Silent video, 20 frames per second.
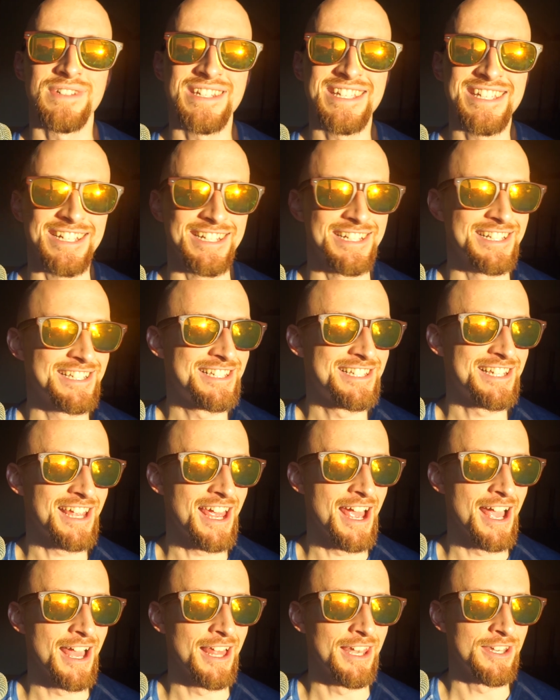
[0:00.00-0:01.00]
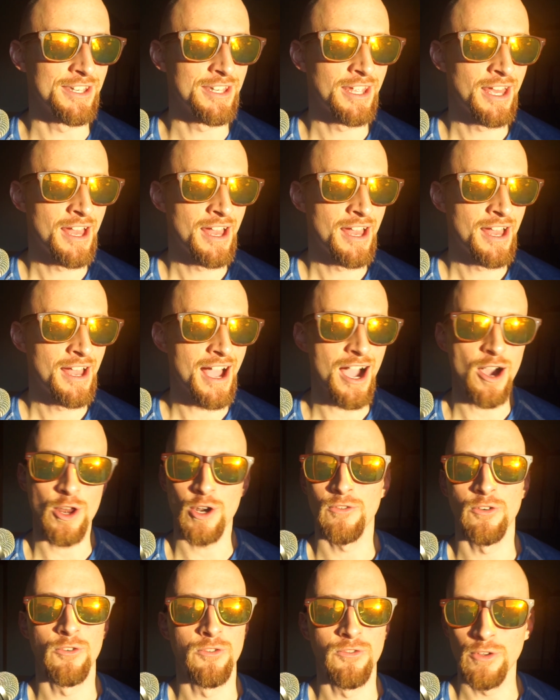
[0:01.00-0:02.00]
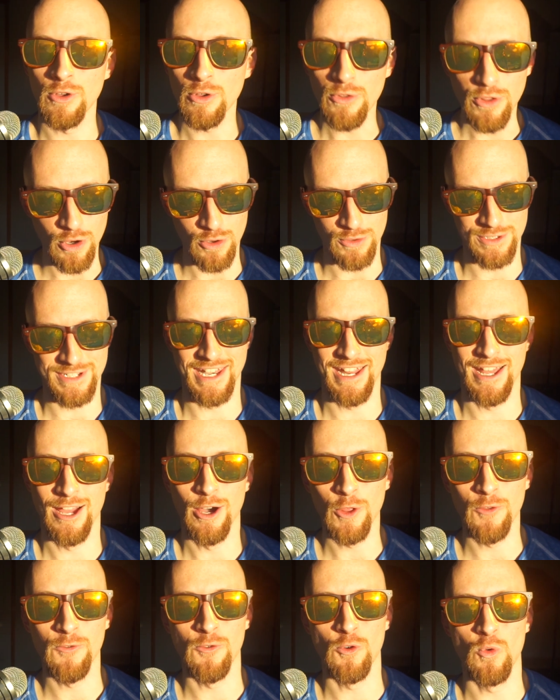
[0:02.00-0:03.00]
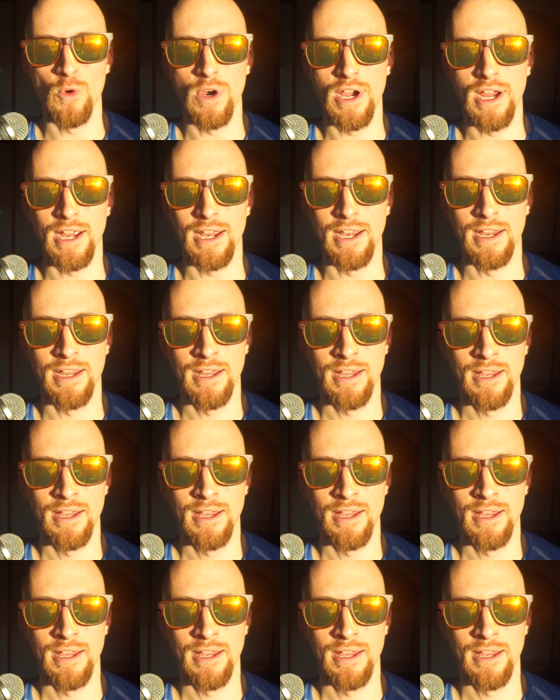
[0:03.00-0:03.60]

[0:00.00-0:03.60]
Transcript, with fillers: needs and how to fulfill those in a healthful way.